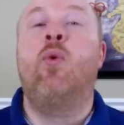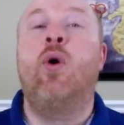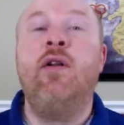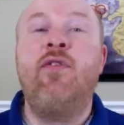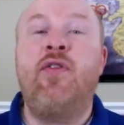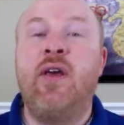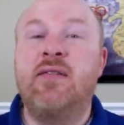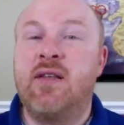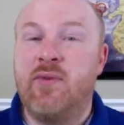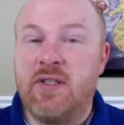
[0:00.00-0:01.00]
One of the
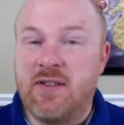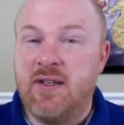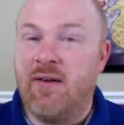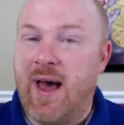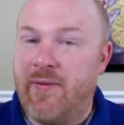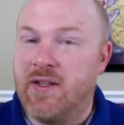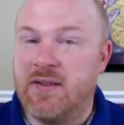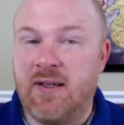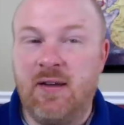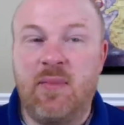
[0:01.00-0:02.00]
things that we still haven't
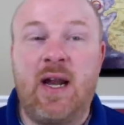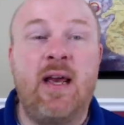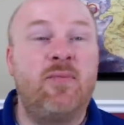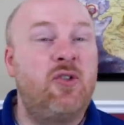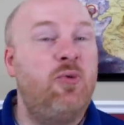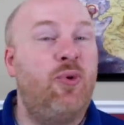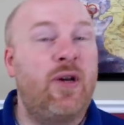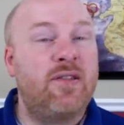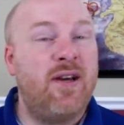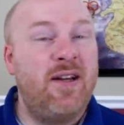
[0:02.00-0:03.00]
seen, but I am super
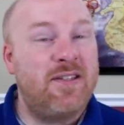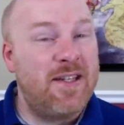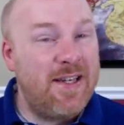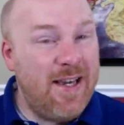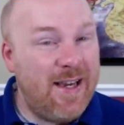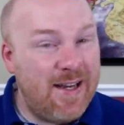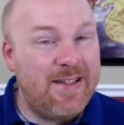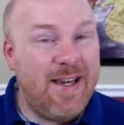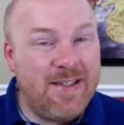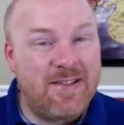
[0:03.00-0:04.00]
excited to get a
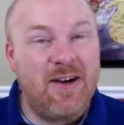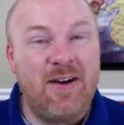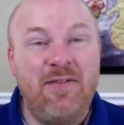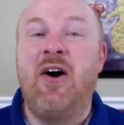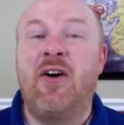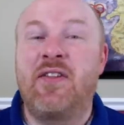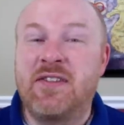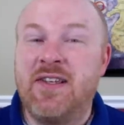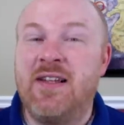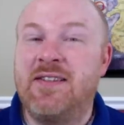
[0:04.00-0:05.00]
taste of, are the
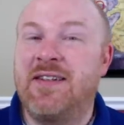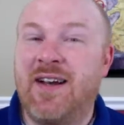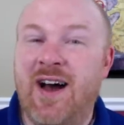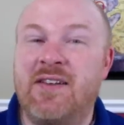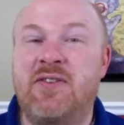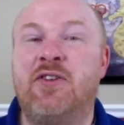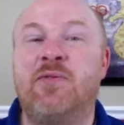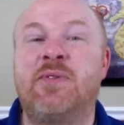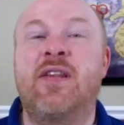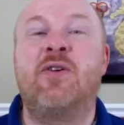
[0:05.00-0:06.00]
sets and
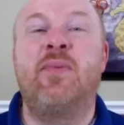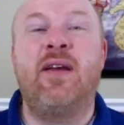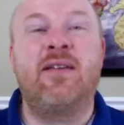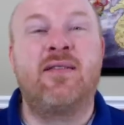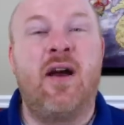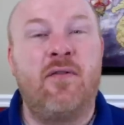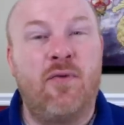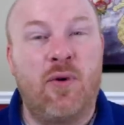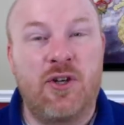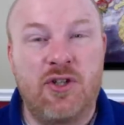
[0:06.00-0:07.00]
costumes that are being designed
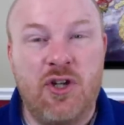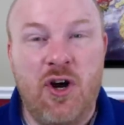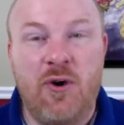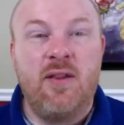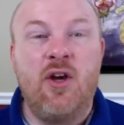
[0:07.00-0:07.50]
for the show.